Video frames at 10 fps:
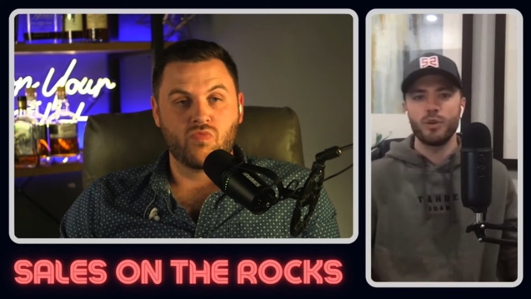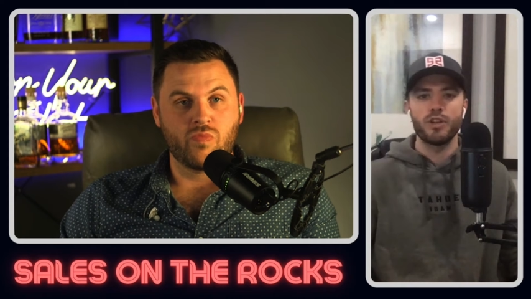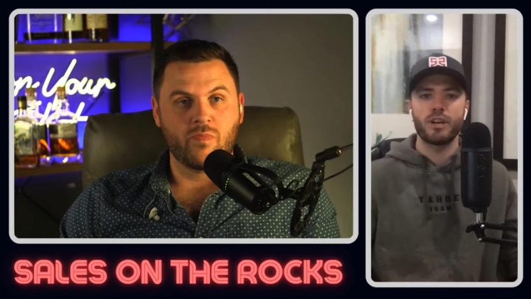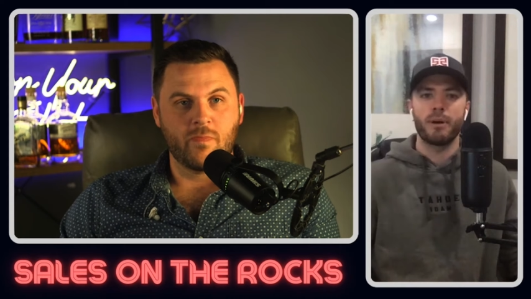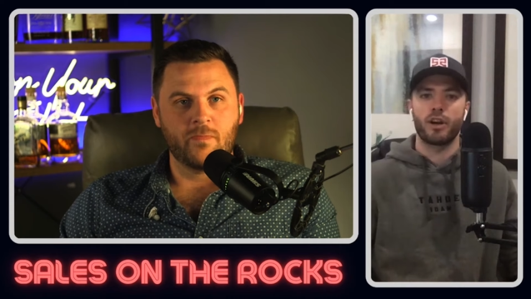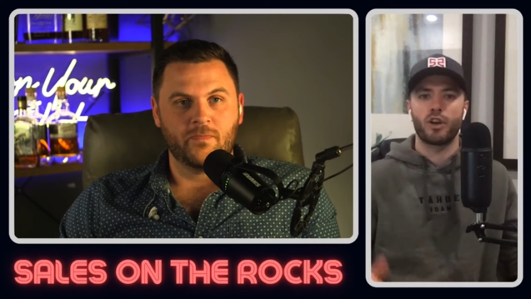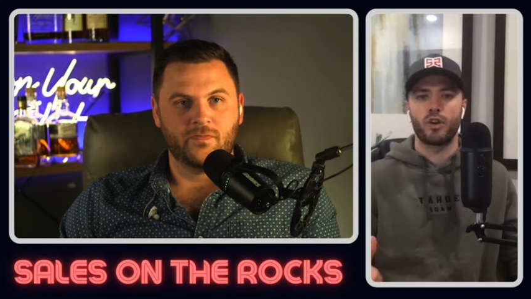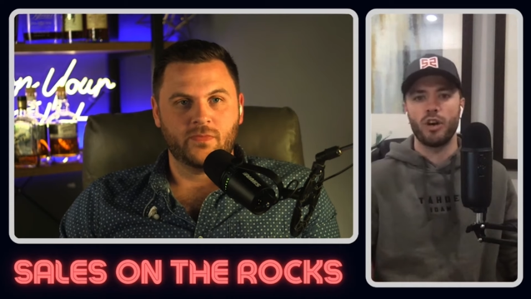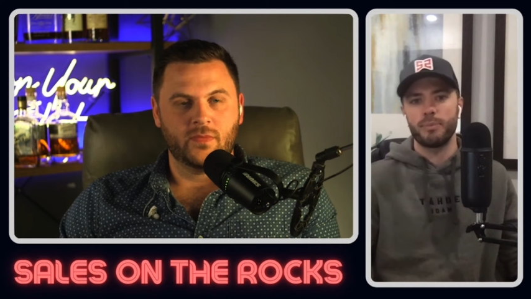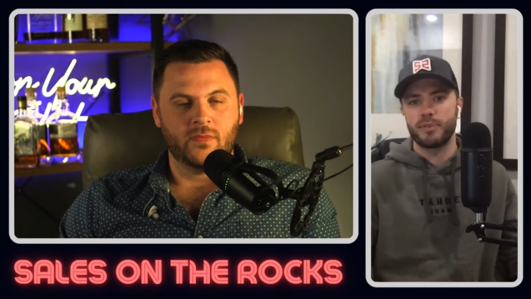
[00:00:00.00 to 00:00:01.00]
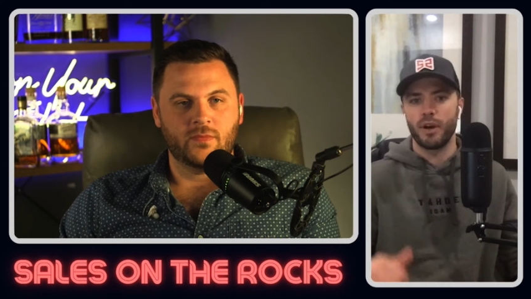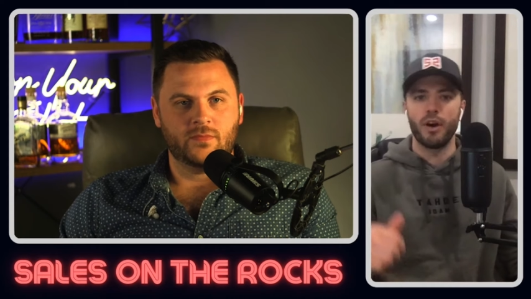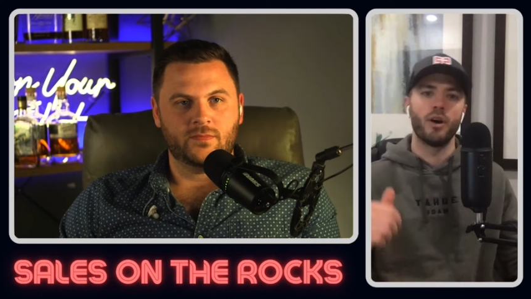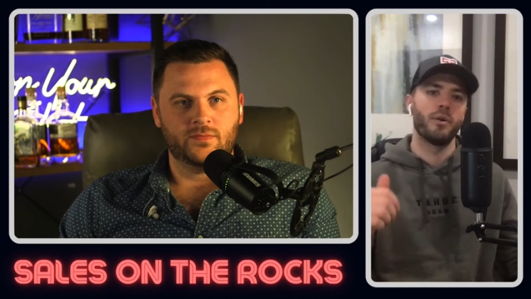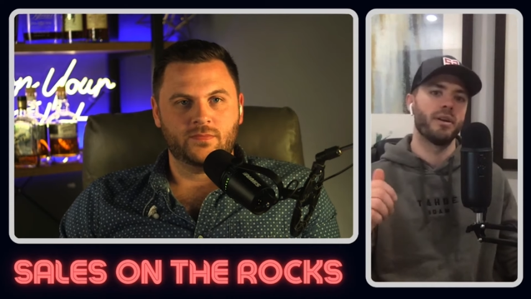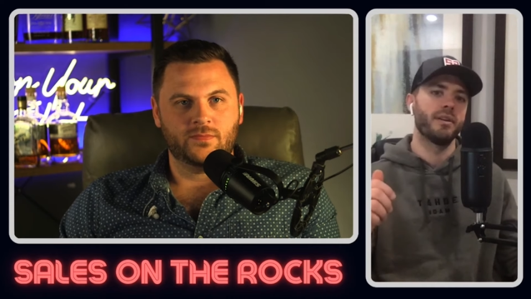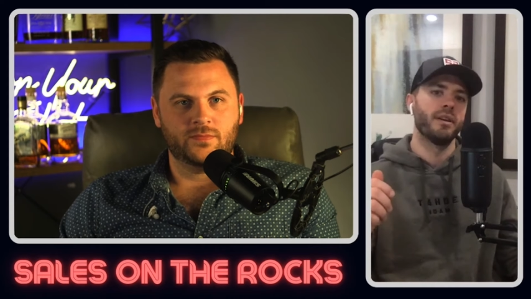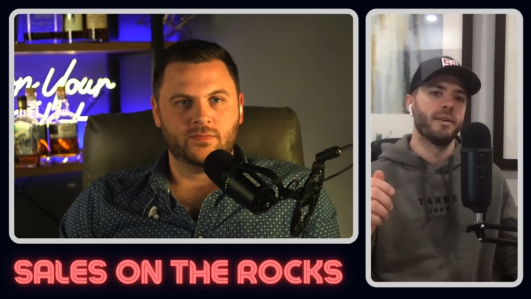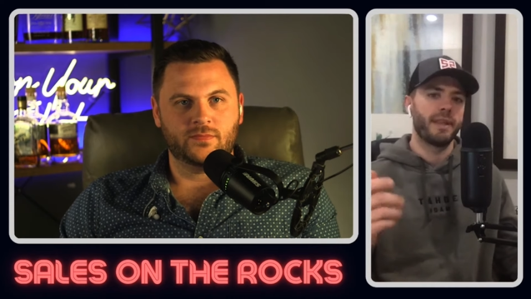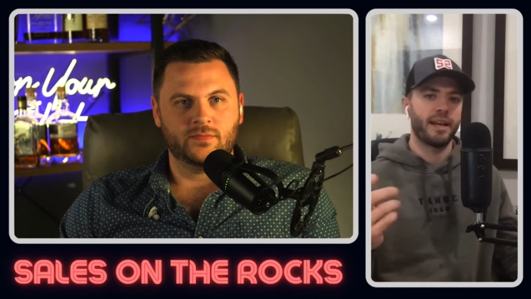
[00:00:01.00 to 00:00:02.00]
Speaker 1: dude, you talk about crypto
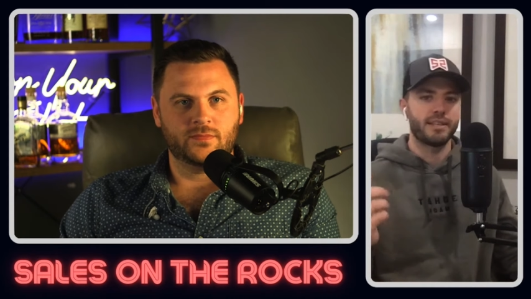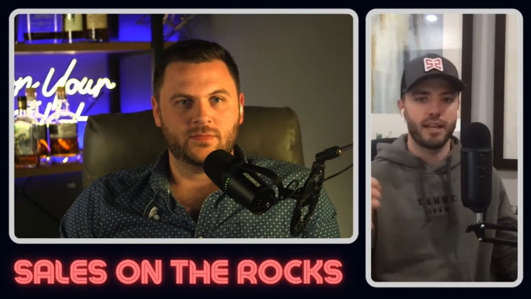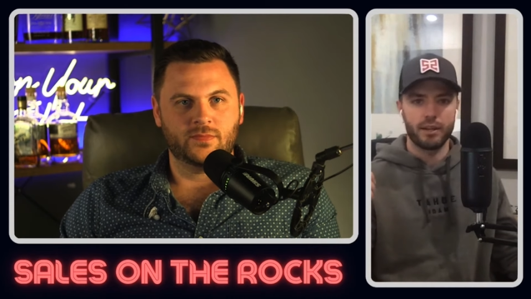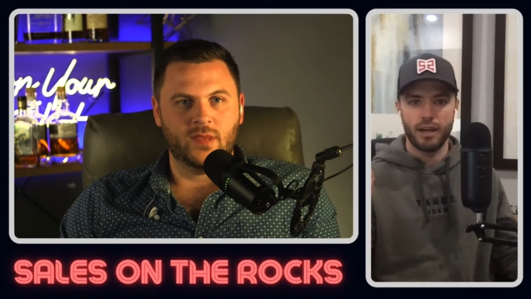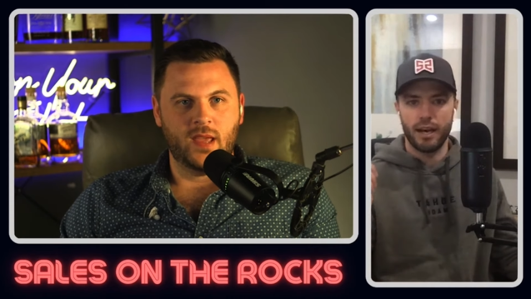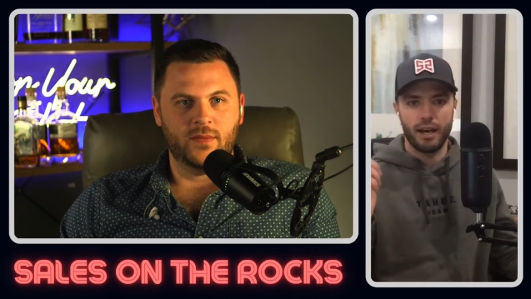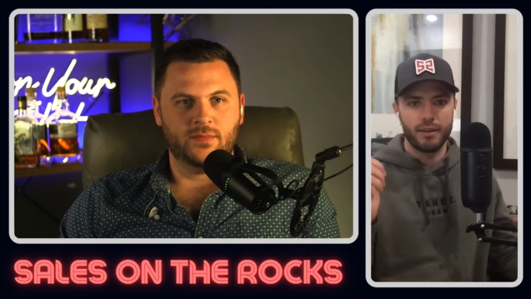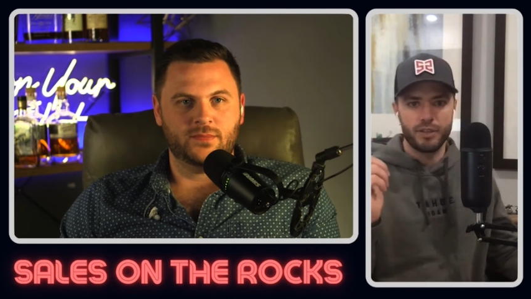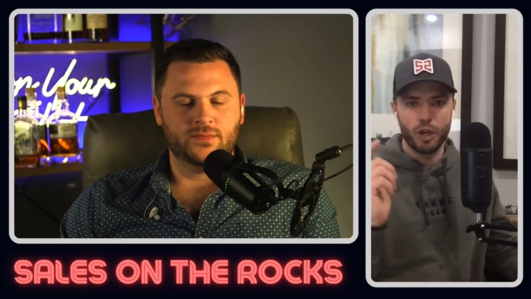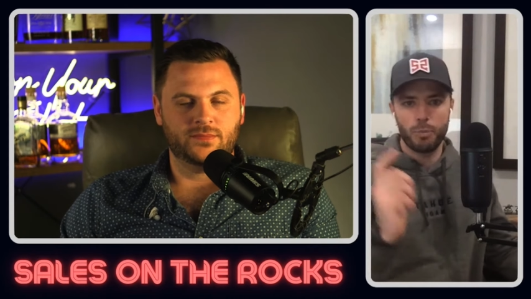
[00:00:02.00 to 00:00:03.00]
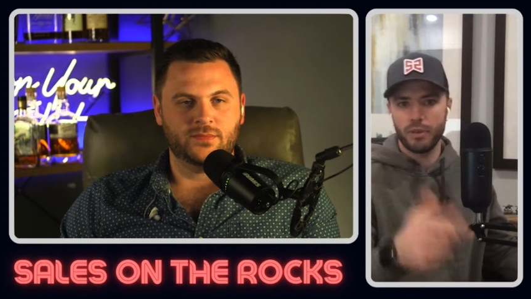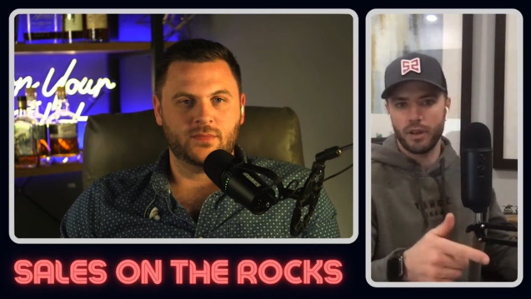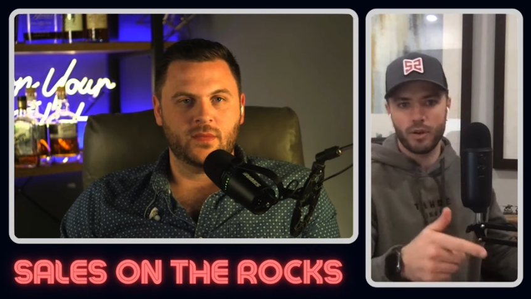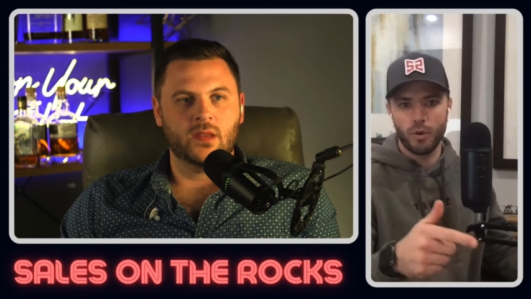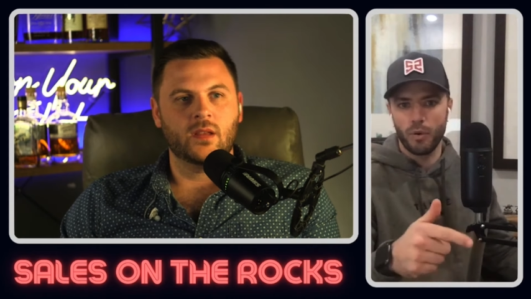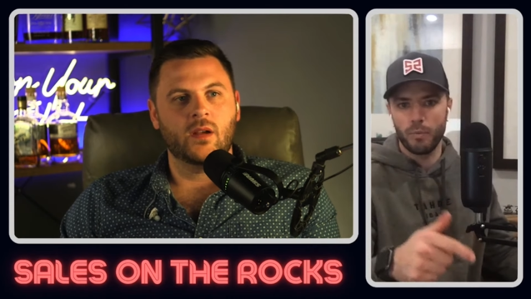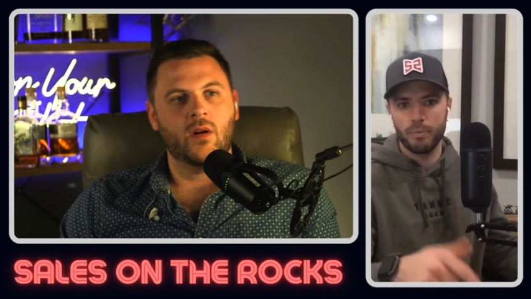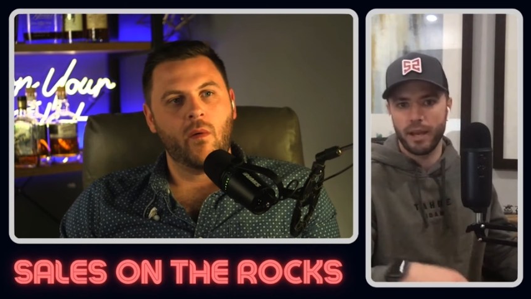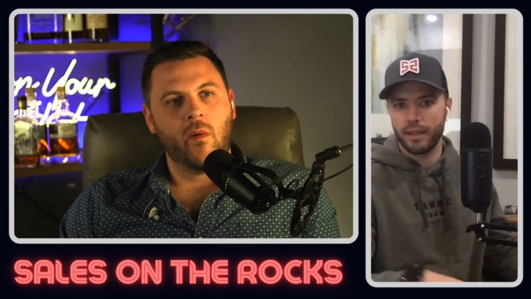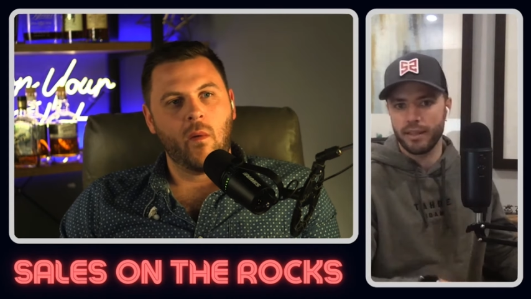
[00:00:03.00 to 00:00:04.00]
and like I said, yeah. uh,
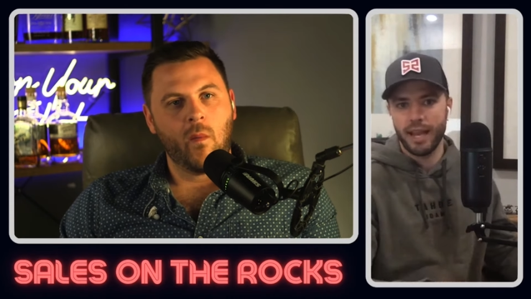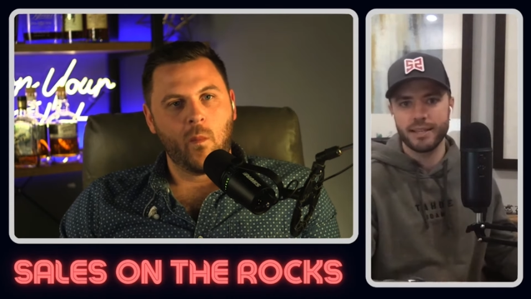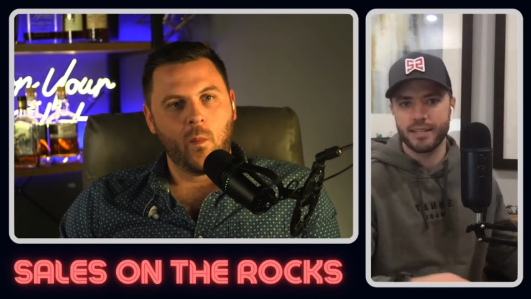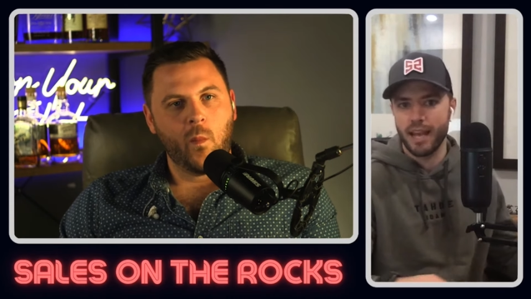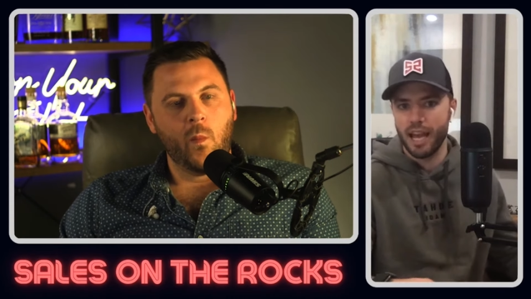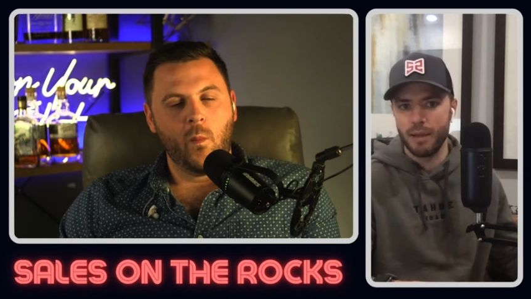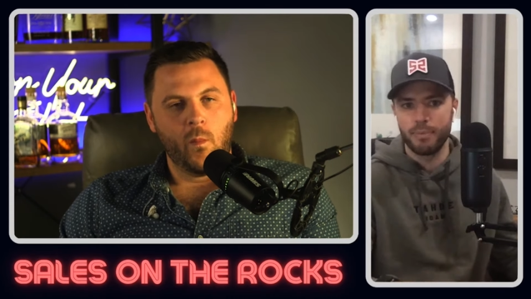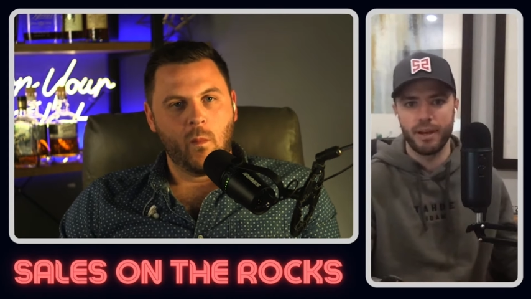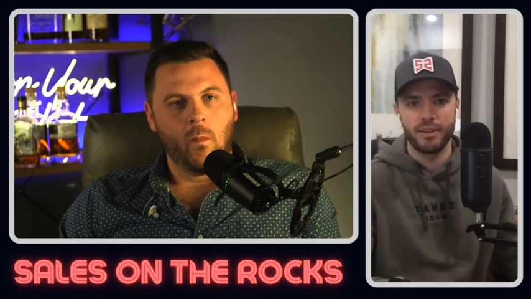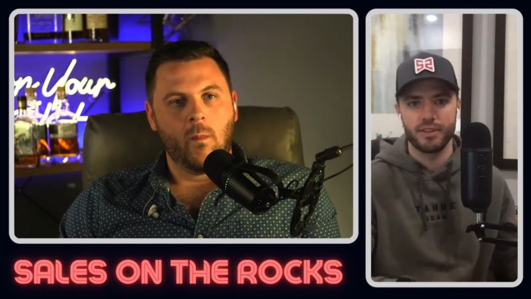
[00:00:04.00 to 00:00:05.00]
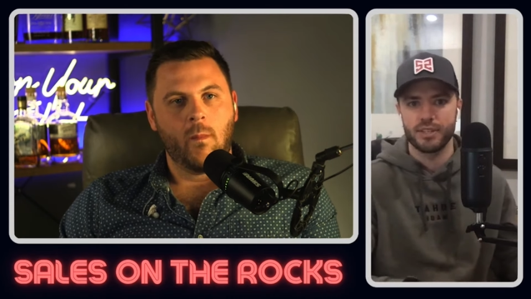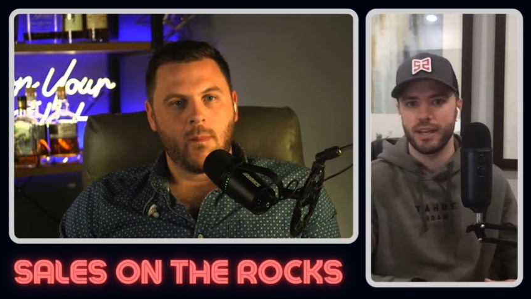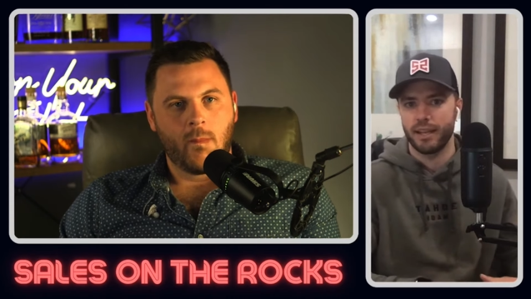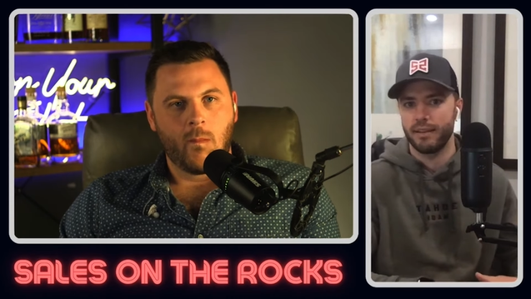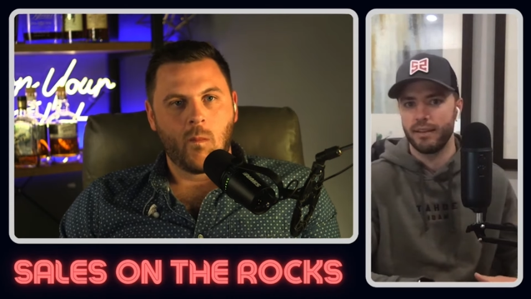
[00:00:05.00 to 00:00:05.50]
geopolitical like landscape and just